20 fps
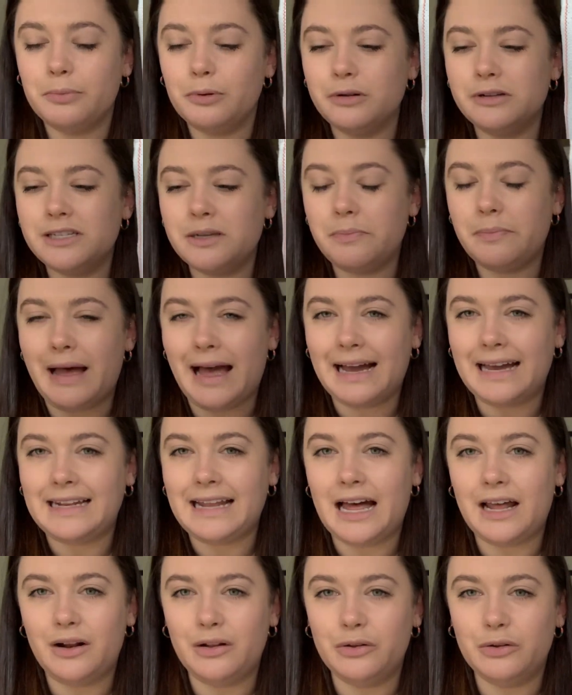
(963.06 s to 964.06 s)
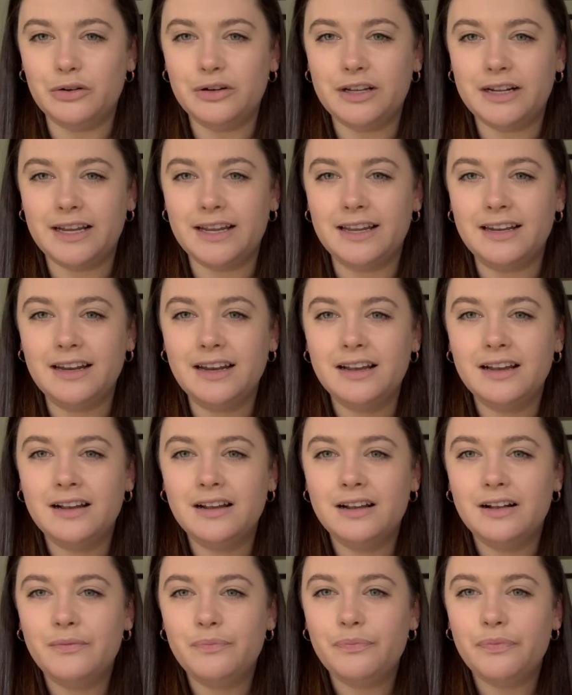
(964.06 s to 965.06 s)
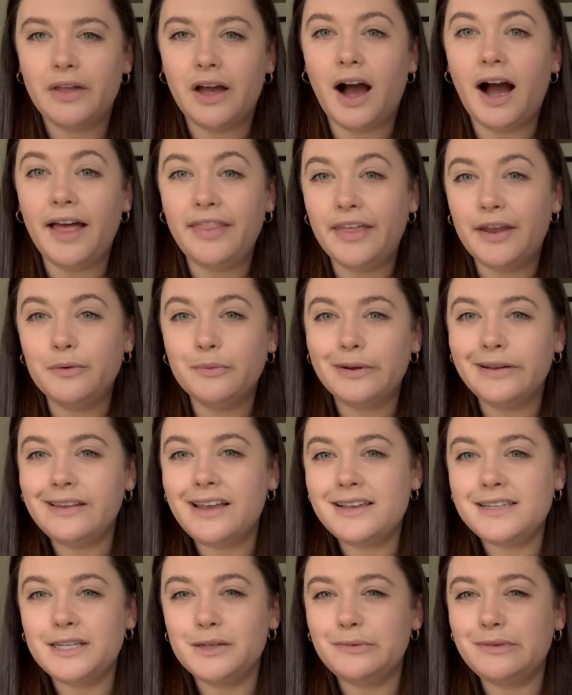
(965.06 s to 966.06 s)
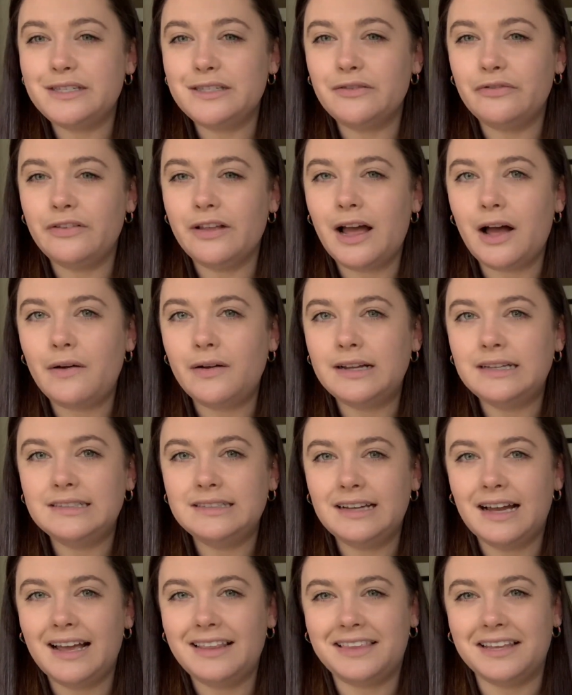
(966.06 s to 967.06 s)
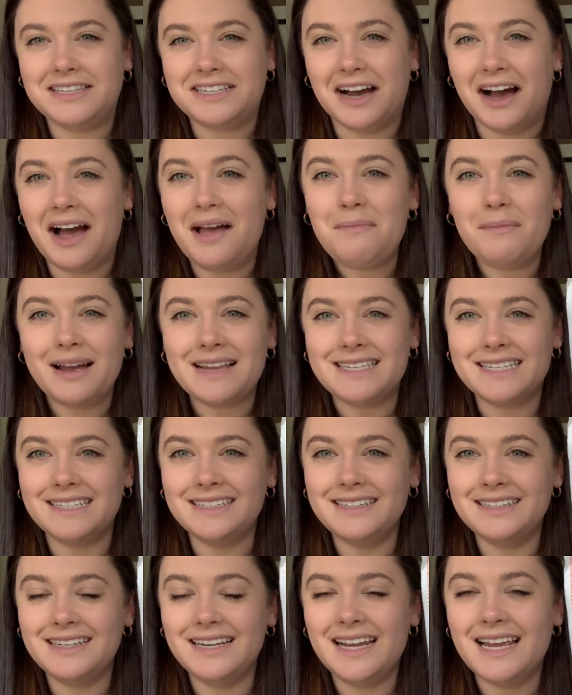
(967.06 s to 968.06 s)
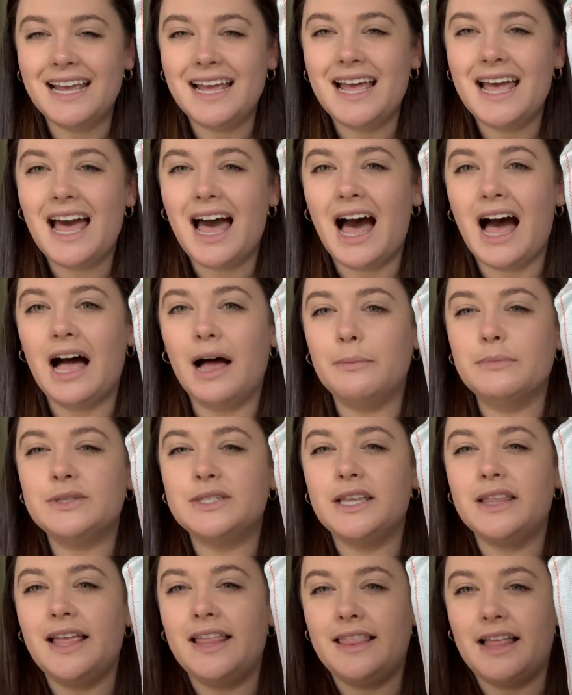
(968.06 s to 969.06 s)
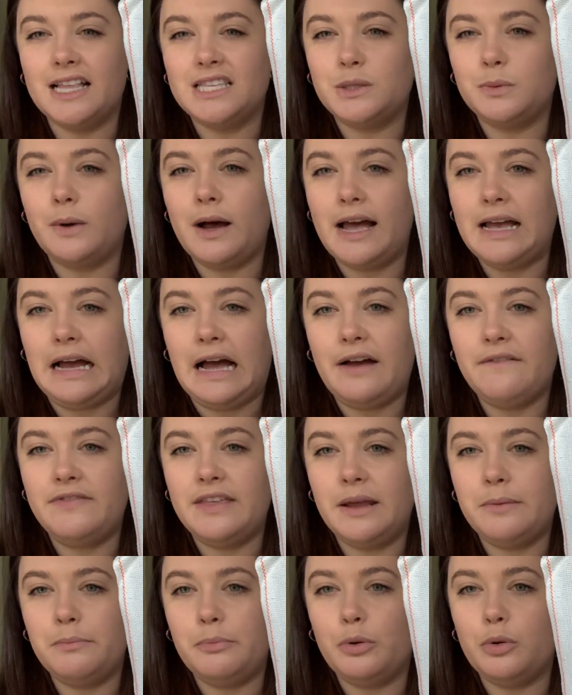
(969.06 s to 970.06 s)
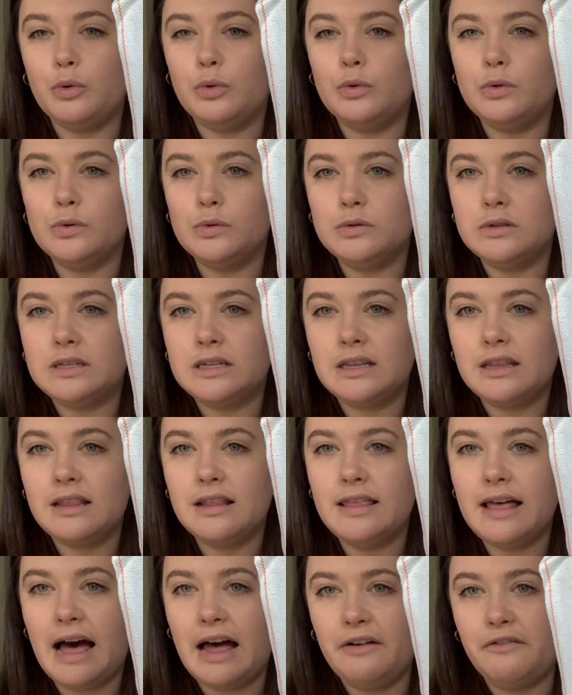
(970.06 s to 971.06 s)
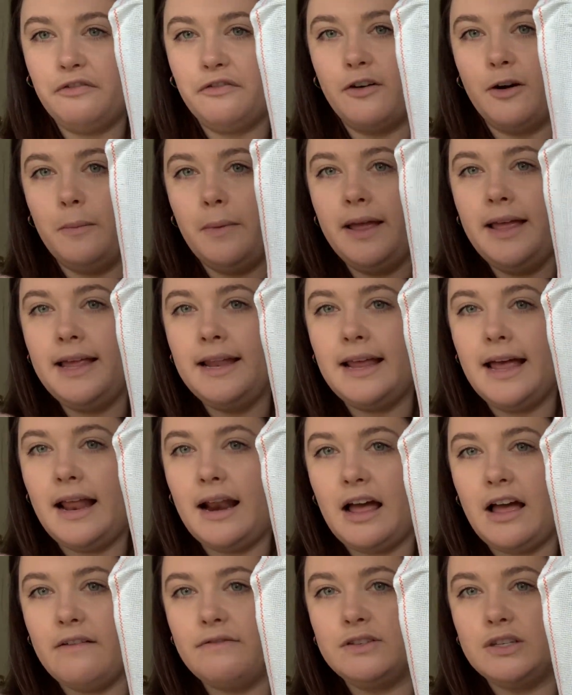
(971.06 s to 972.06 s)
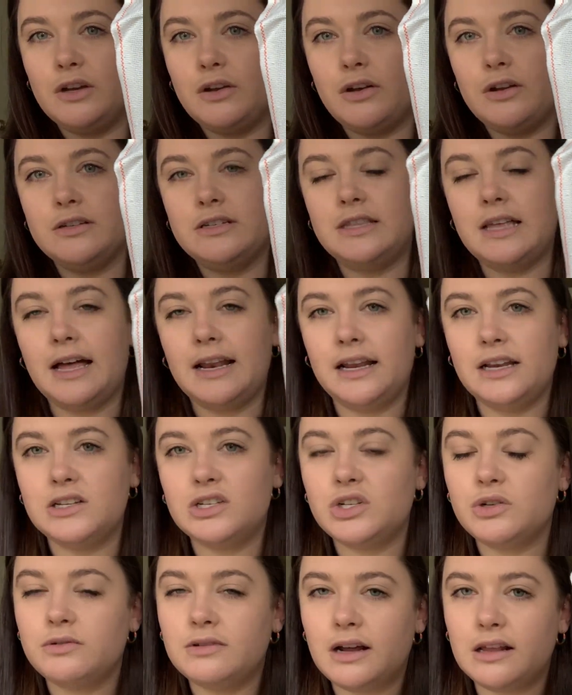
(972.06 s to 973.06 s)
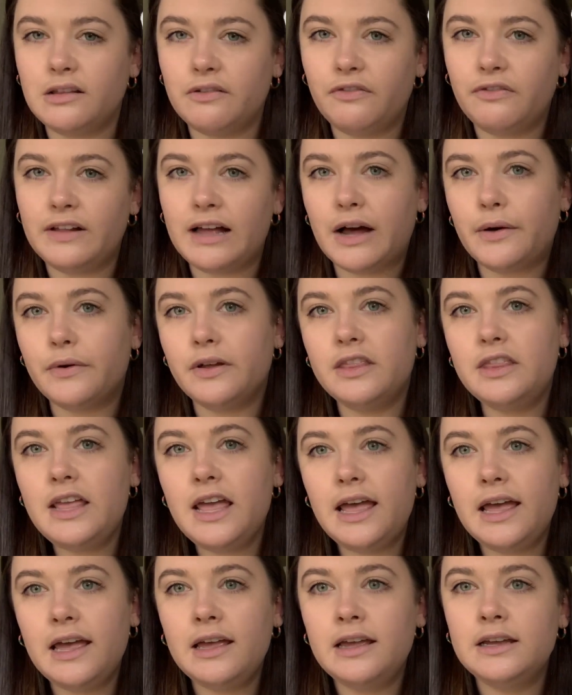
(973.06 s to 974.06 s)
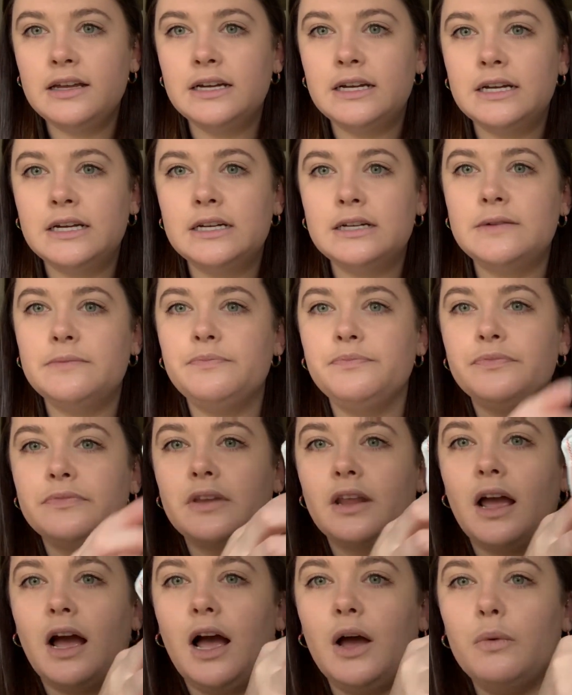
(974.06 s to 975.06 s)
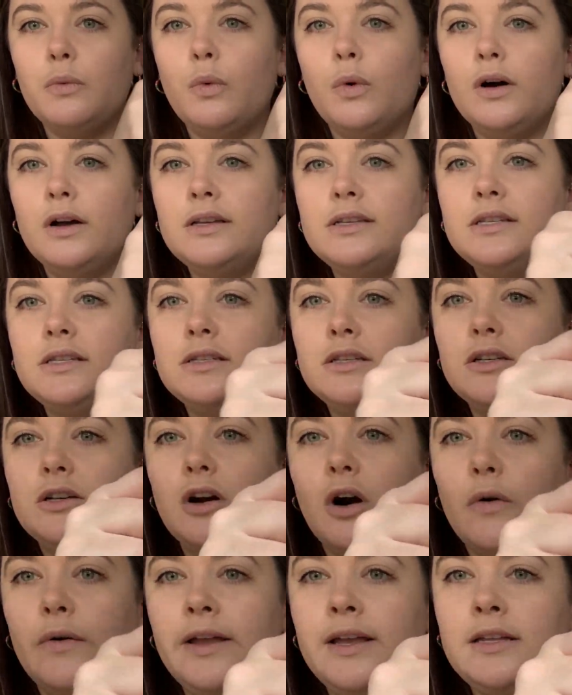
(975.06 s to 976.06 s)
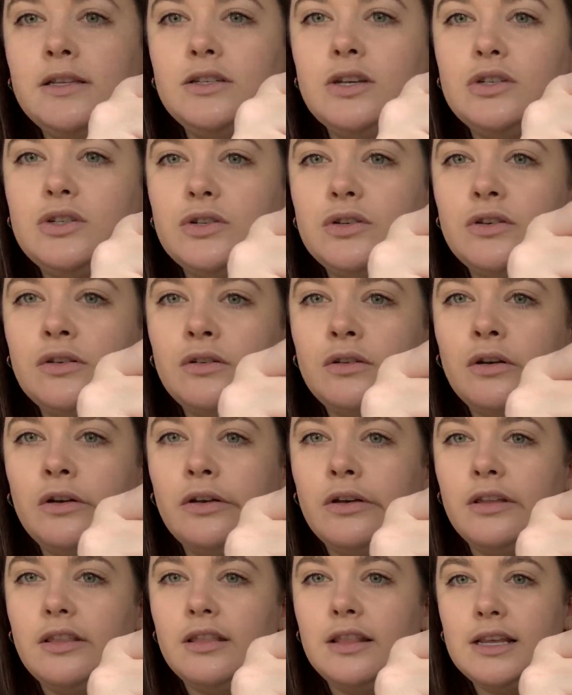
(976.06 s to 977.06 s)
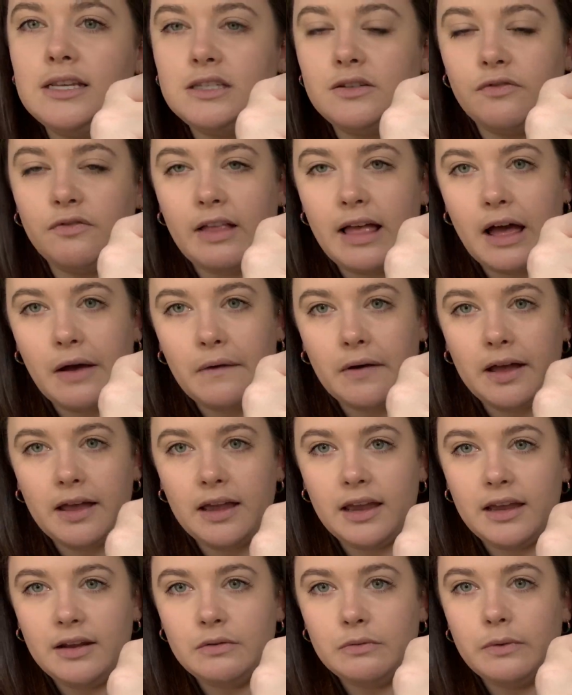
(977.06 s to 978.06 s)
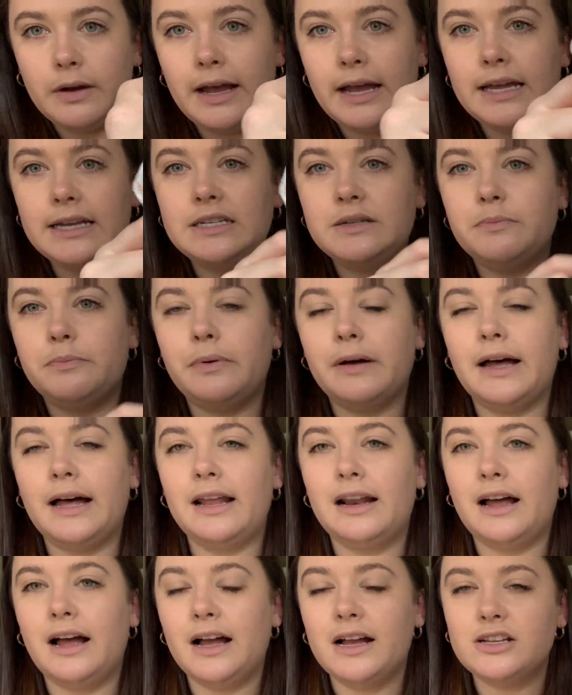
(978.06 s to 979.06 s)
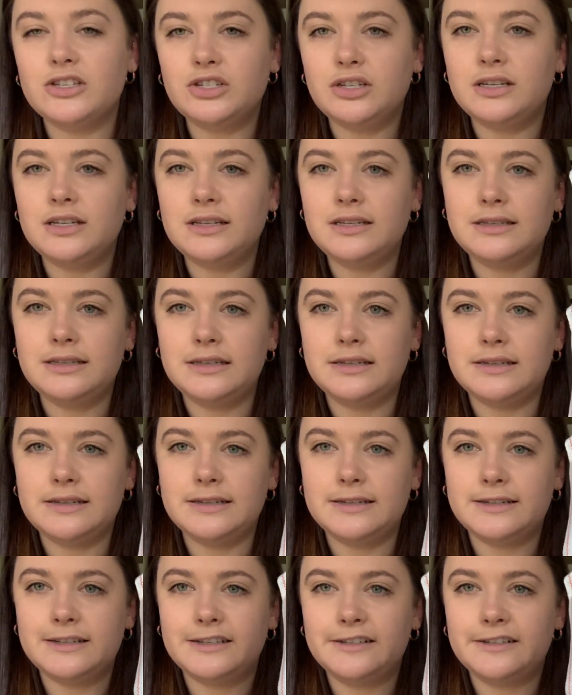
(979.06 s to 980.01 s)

pulled it back and had a look at it, I then realized it was a flower. At the time, I didn't. Um, so then that's why I've then pulled that from it and I've turned that into another flower there. I was going to do this flower in red, but I just